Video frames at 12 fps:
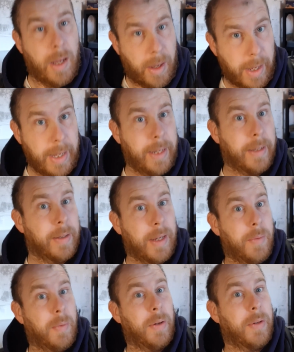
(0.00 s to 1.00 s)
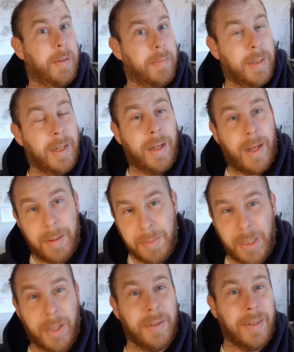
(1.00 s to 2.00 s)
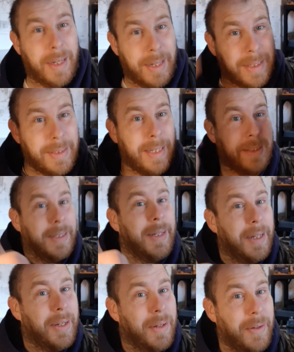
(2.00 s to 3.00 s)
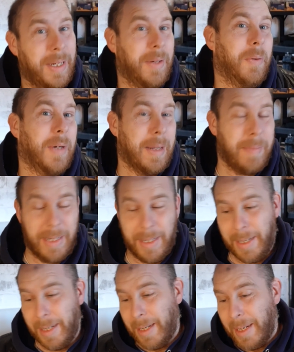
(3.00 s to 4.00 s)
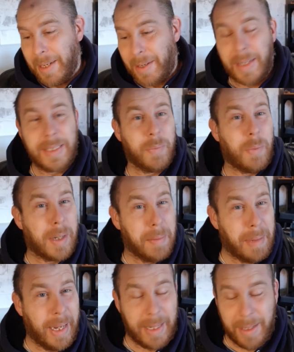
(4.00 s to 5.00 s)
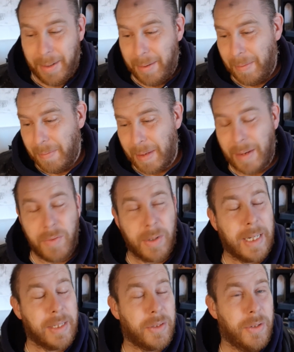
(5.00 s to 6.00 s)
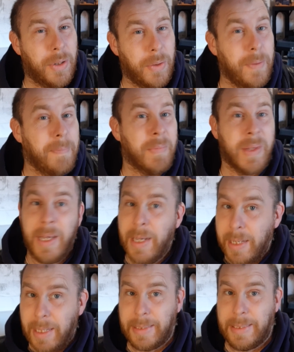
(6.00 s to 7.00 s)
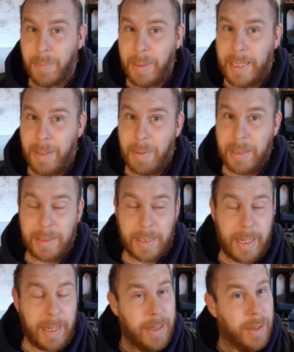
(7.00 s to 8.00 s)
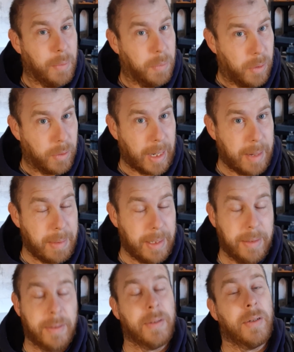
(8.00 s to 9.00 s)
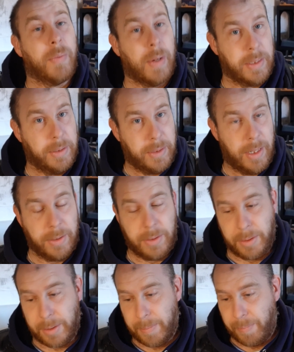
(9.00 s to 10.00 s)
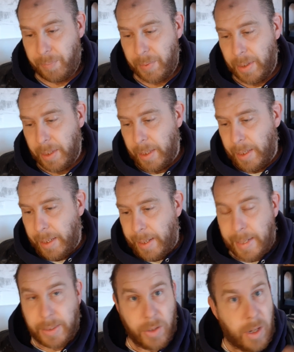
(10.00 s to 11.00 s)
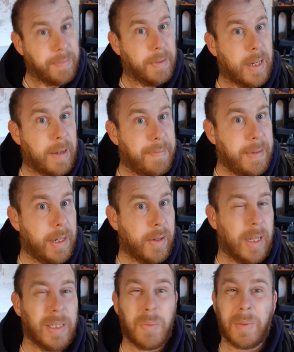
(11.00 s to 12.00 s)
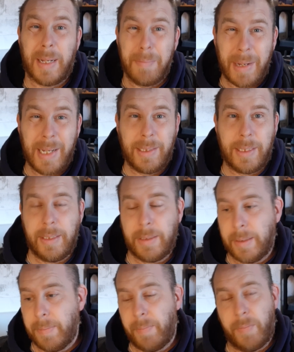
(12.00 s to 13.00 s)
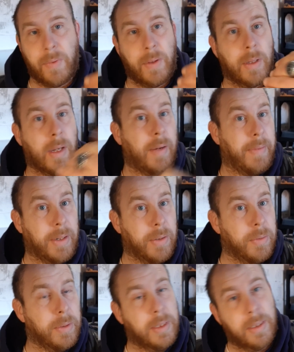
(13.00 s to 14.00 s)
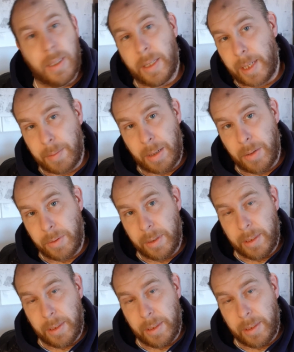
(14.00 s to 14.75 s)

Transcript: Hi and welcome. I'm John and this is Wargaming. Guys, welcome back. For everyone that's new, this is the weekly Wednesday Wargaming questions and answers. It's an off-the-cuff video, guys. What that means is I record and upload.